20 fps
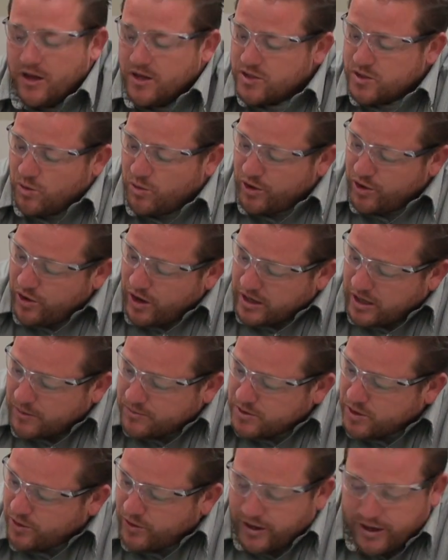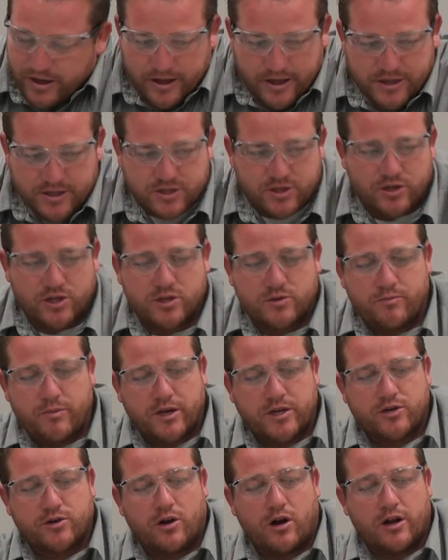So what you end up doing is you just
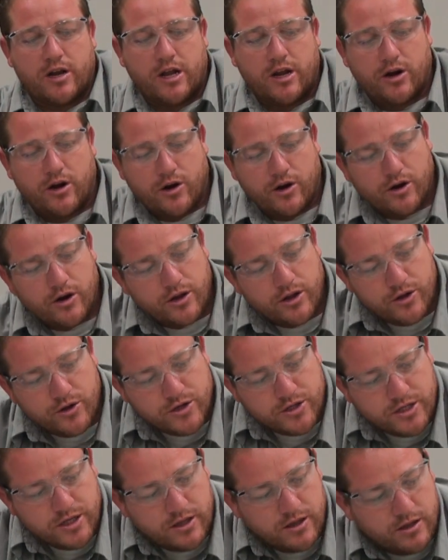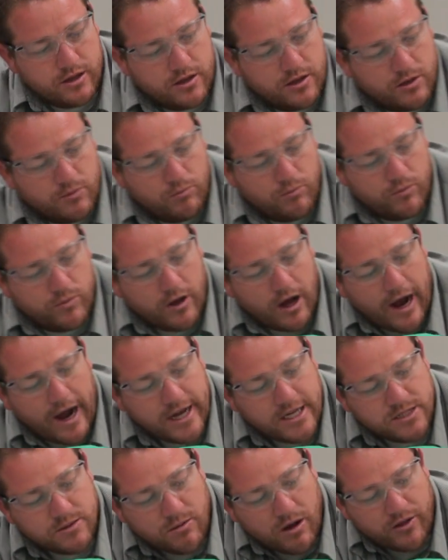mixture on here. Usually the
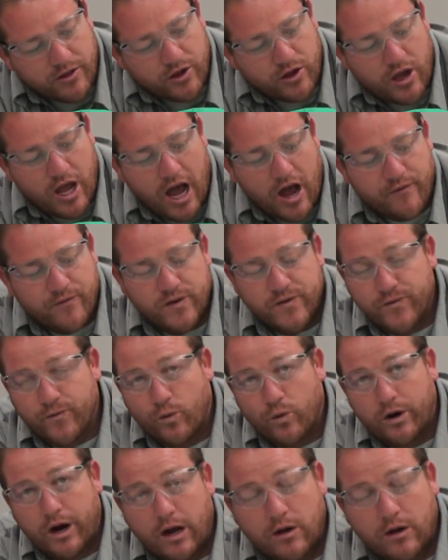highest amount that you have is 4